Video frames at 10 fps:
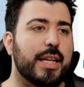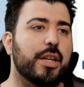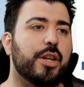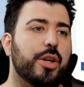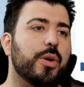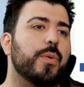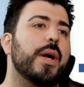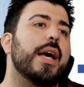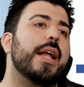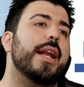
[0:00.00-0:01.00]
ThinQ.
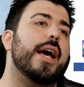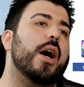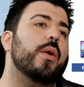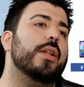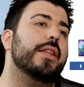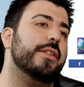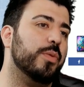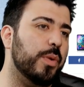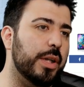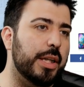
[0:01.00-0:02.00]
Now,
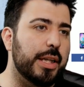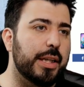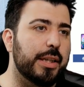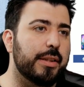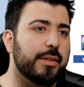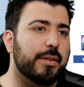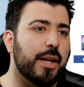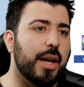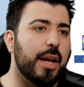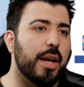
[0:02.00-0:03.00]
this one is
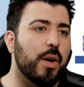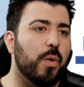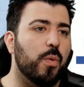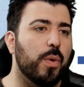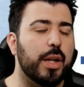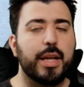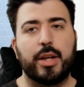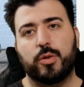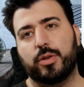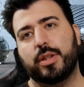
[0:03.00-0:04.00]
a really
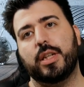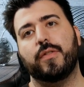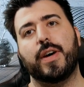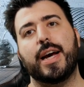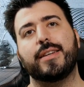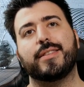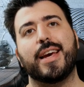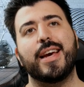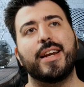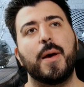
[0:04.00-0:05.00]
interesting device,
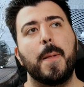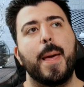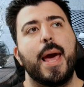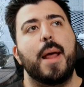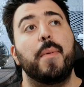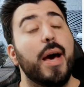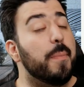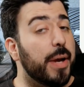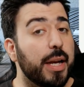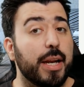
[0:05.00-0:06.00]
and in my
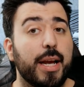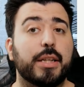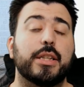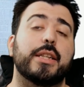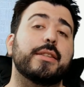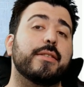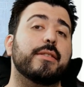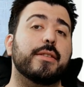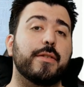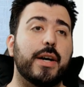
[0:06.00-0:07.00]
opinion, actually, this
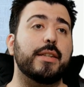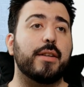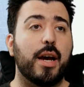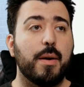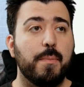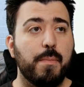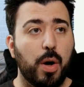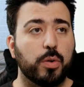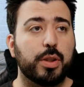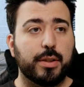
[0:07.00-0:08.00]
is the device I am
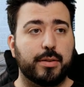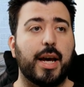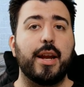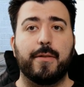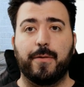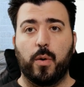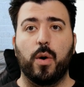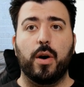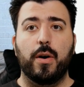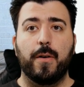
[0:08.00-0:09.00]
most excited
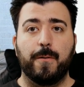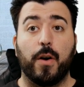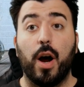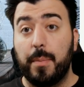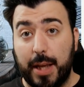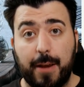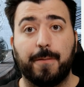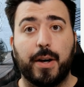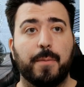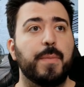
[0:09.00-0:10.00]
for from
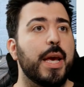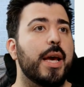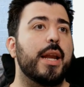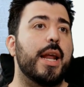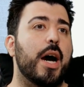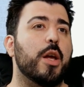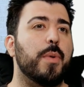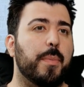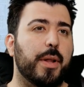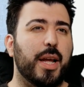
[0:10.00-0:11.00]
IFA. Now you
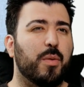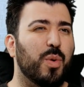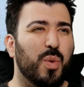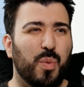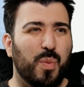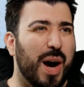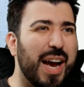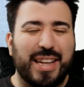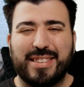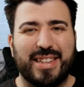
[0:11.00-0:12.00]
might be like, well,
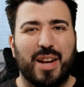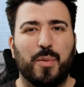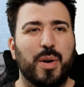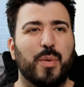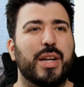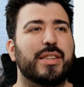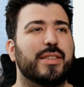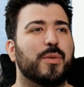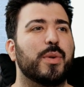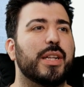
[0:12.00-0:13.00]
why is that? What what
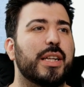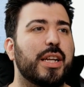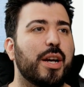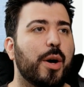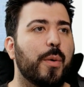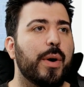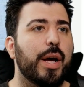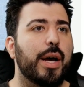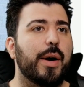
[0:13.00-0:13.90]
is it really? You know,